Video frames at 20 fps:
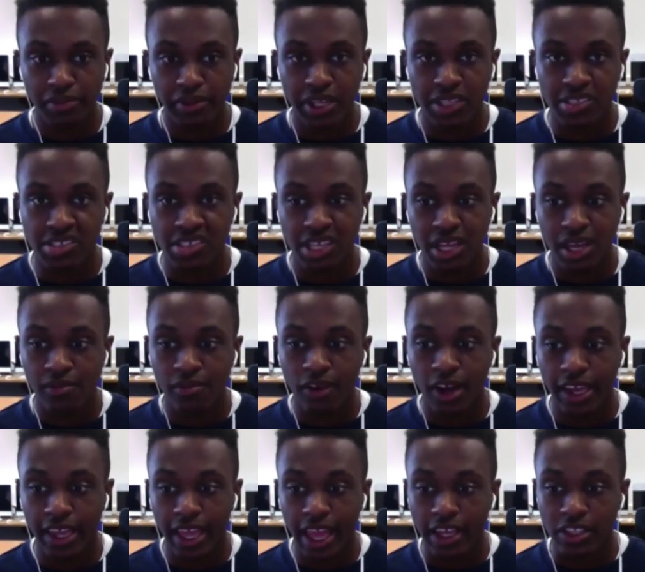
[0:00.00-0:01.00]
RGB and
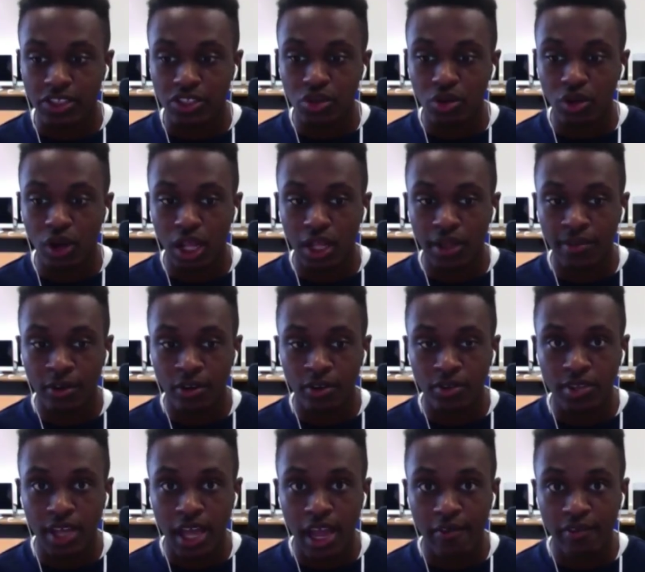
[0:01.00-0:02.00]
CMYK are 2
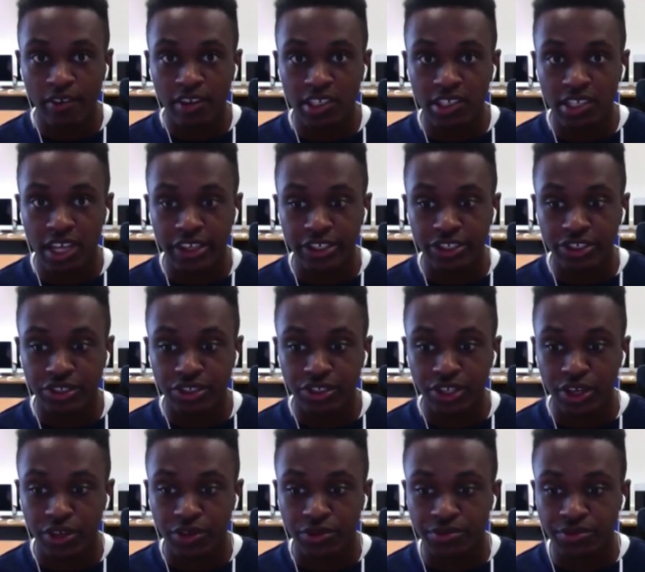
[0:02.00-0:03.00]
color models that every
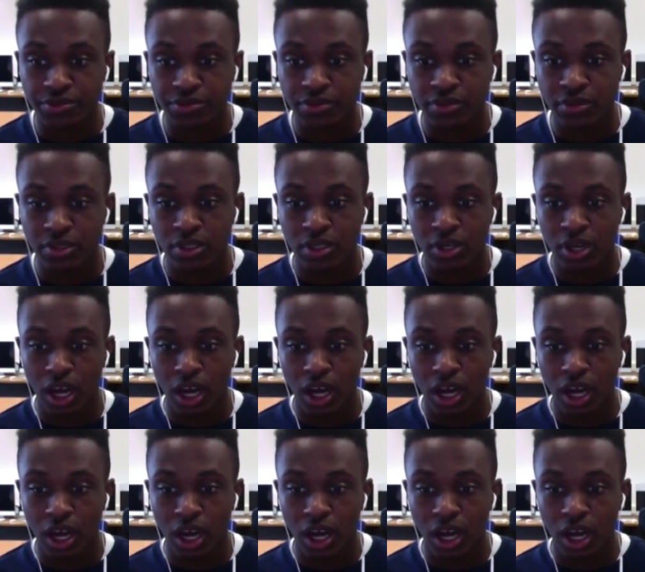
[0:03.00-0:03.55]
designer should know.